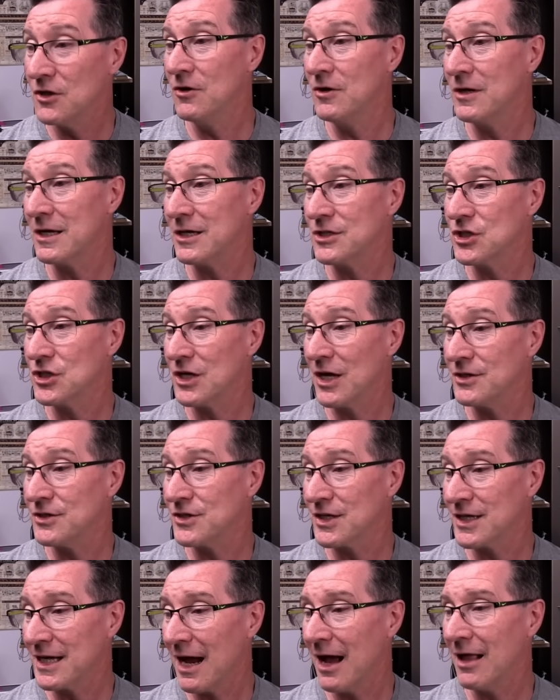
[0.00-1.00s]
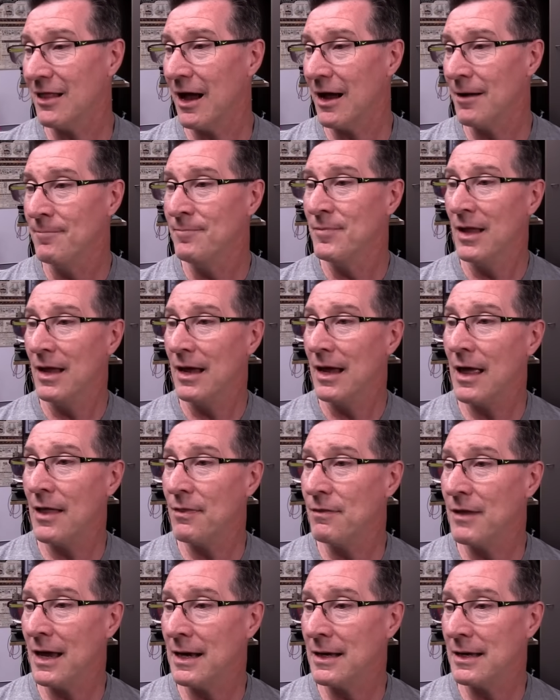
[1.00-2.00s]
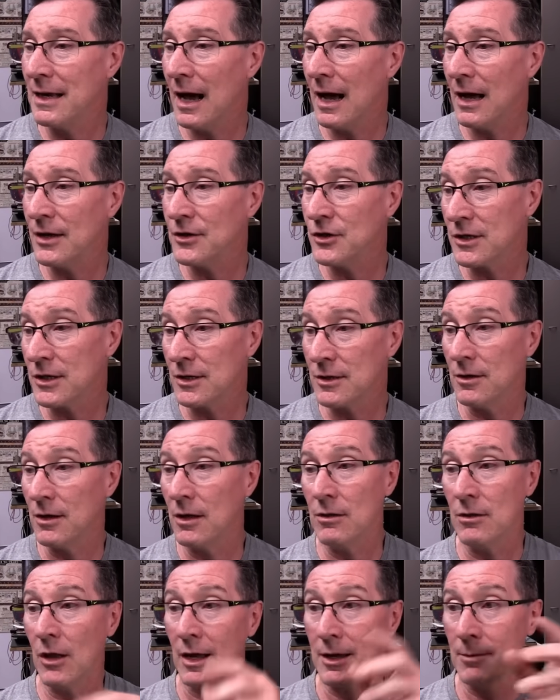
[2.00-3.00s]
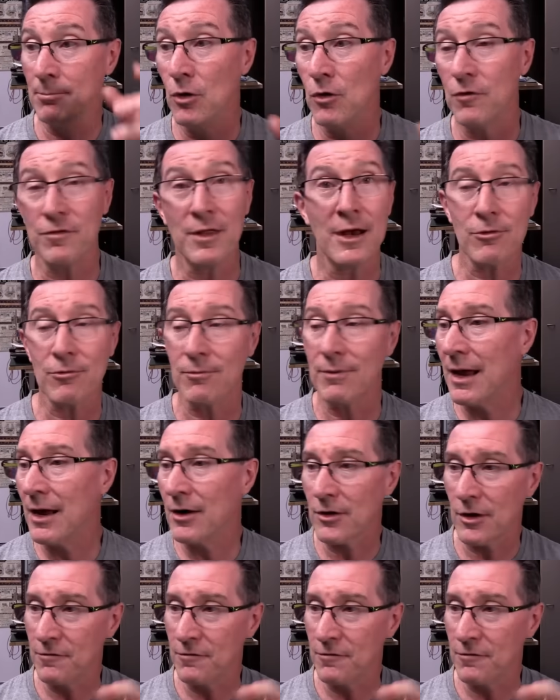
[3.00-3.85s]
You can change the color, and then you can like move that around.